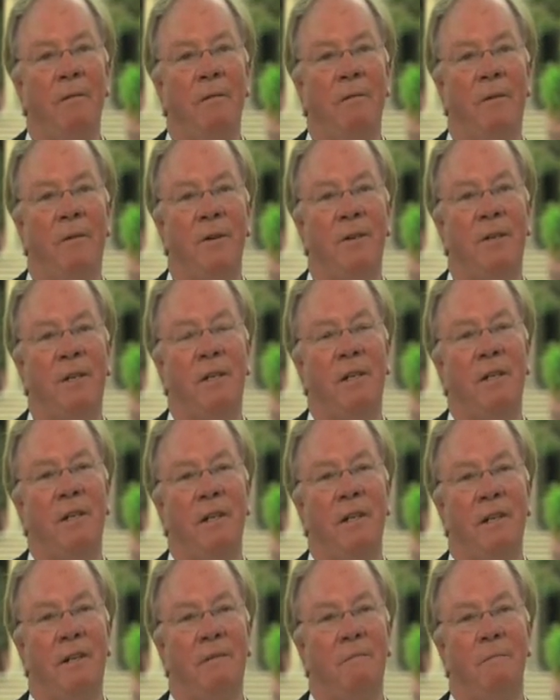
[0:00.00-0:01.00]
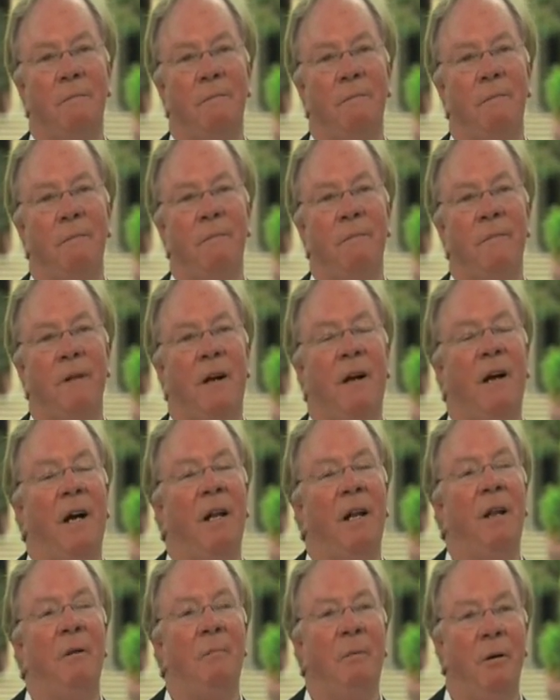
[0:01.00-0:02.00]
versus the
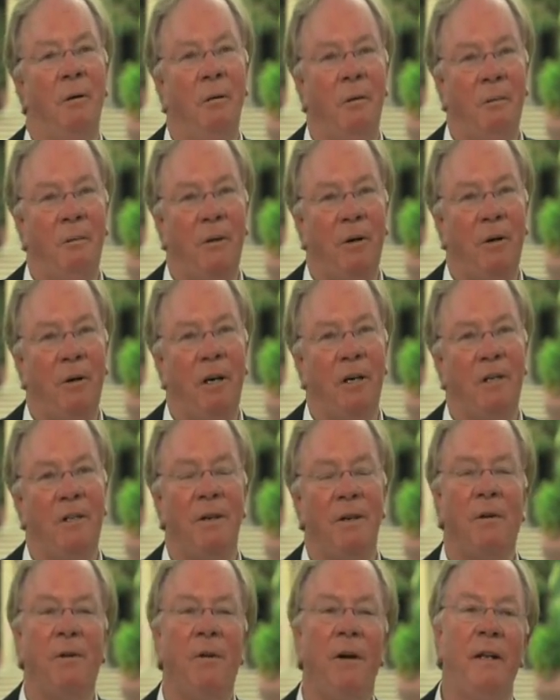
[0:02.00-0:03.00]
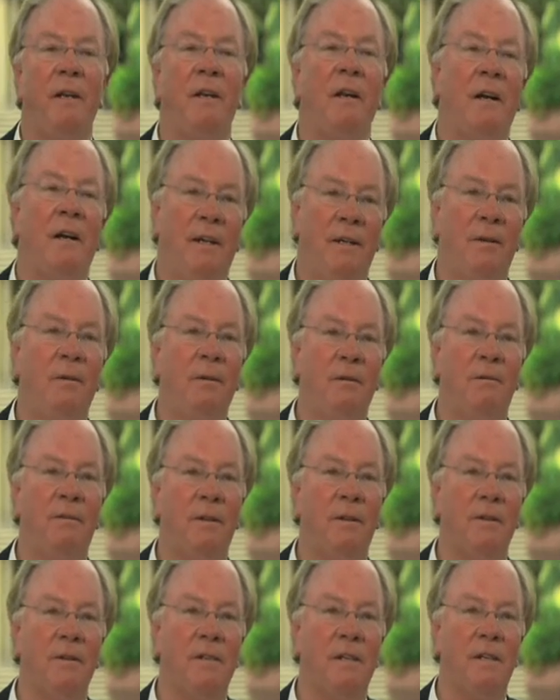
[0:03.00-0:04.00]
highly permeable rocks that create high oil
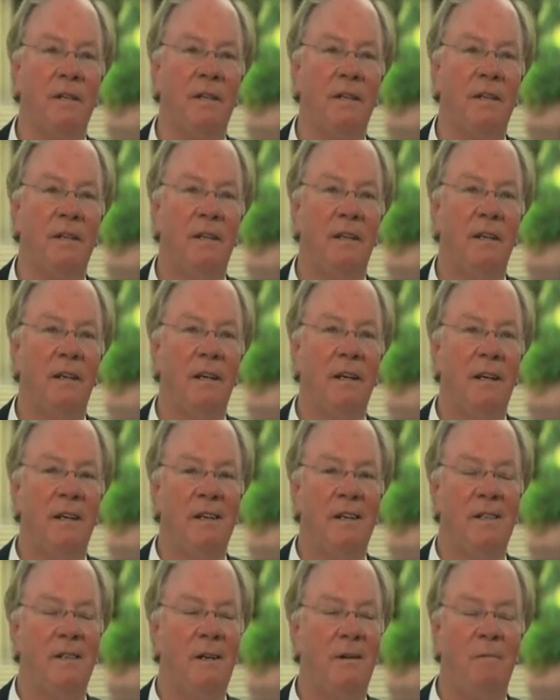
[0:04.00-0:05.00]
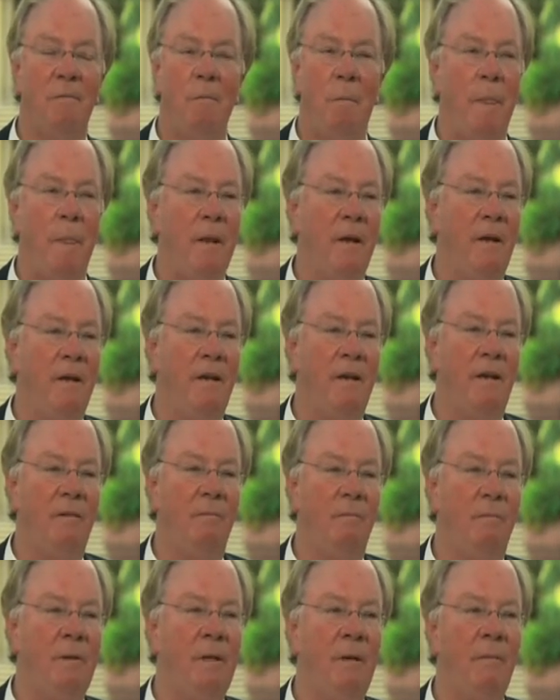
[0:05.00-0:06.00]
flows. So
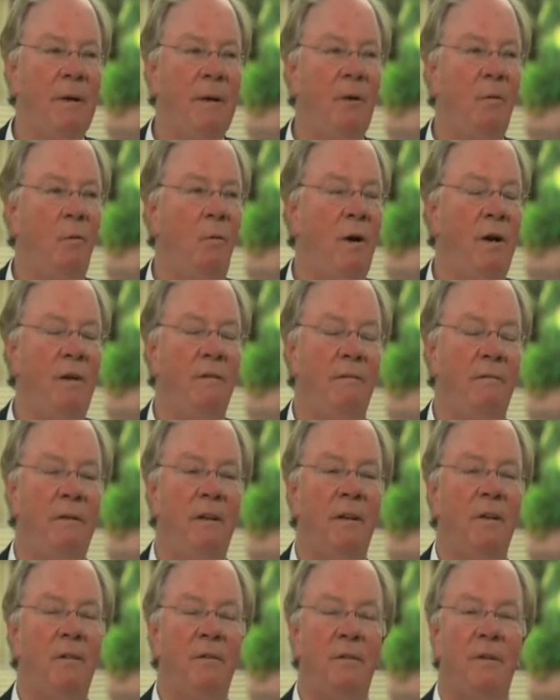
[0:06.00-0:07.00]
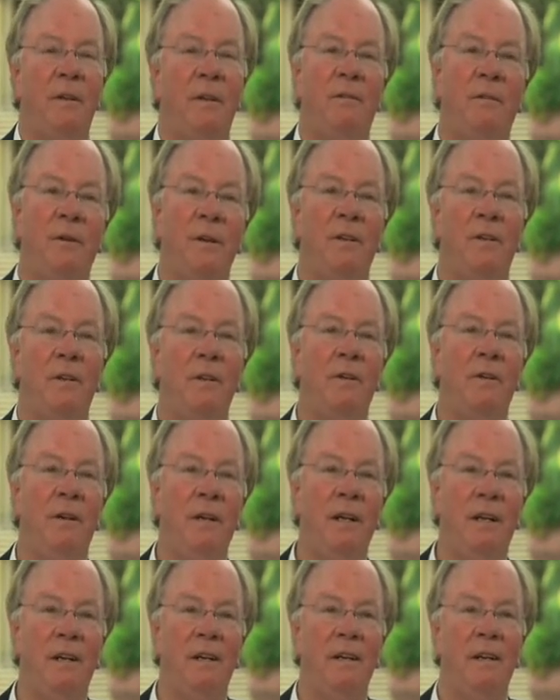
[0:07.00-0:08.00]
no matter what field region you're
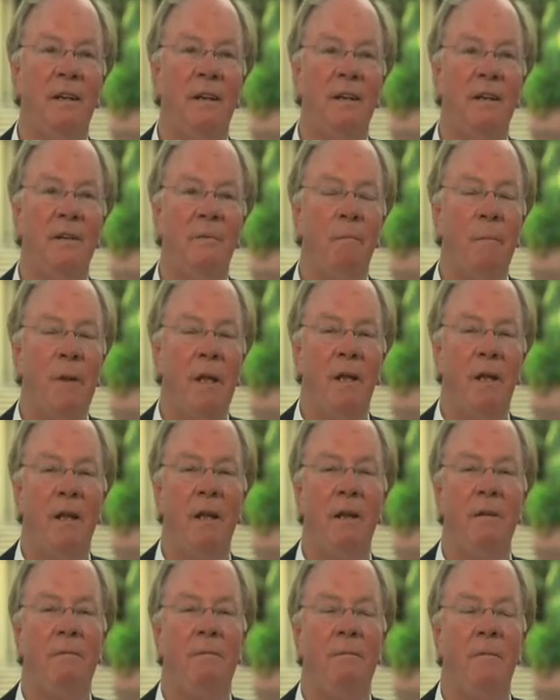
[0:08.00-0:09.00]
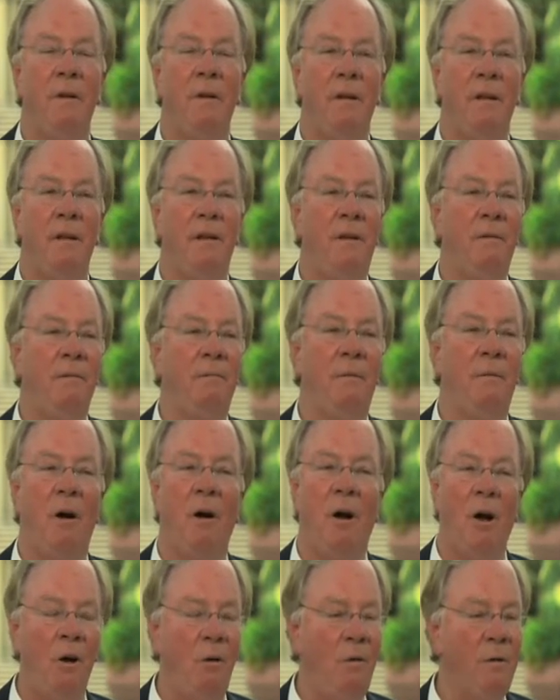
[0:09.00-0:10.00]
in, you
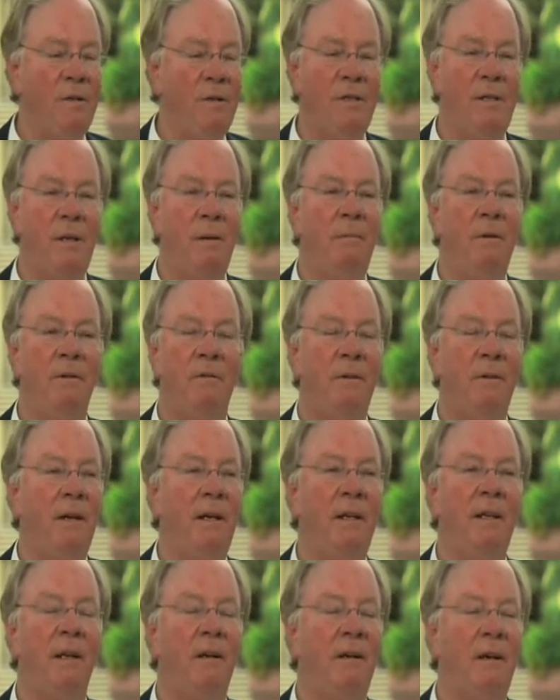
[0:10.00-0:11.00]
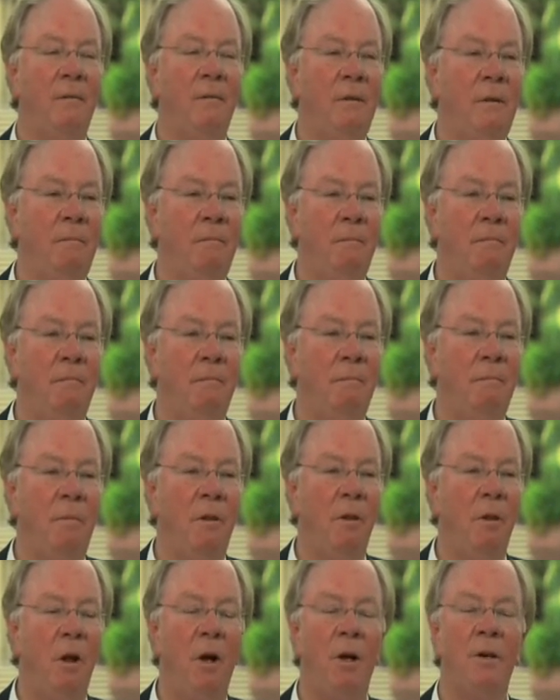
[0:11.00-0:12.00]
always seem to find the
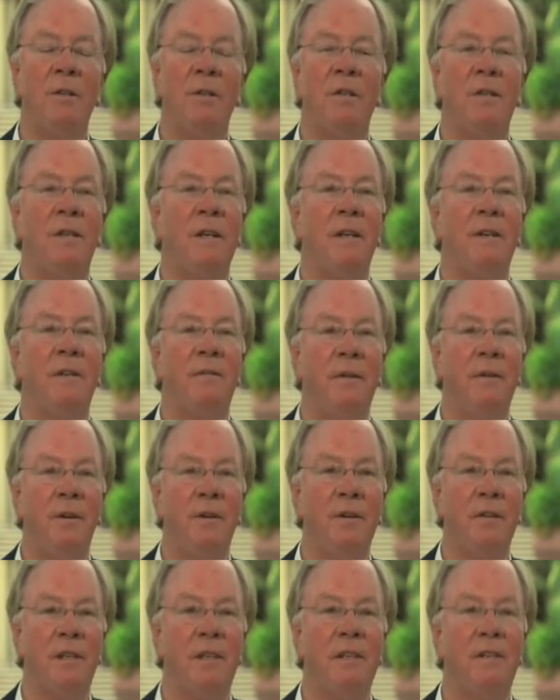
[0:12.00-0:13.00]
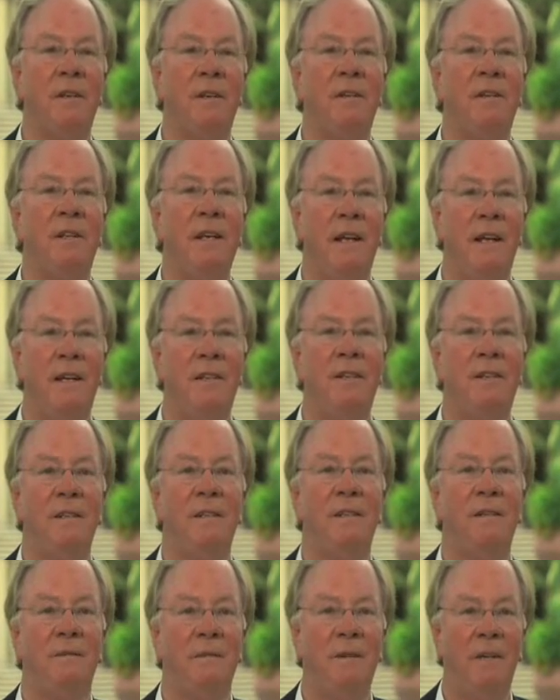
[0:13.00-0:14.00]
largest things first because they're the
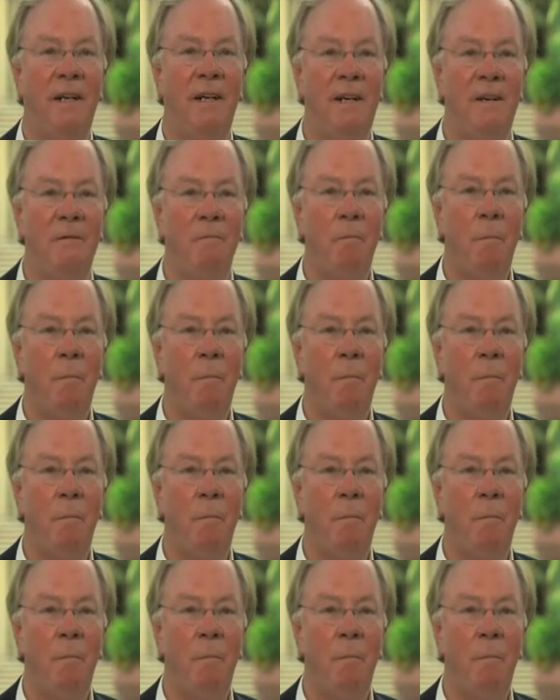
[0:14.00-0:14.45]
easiest to find.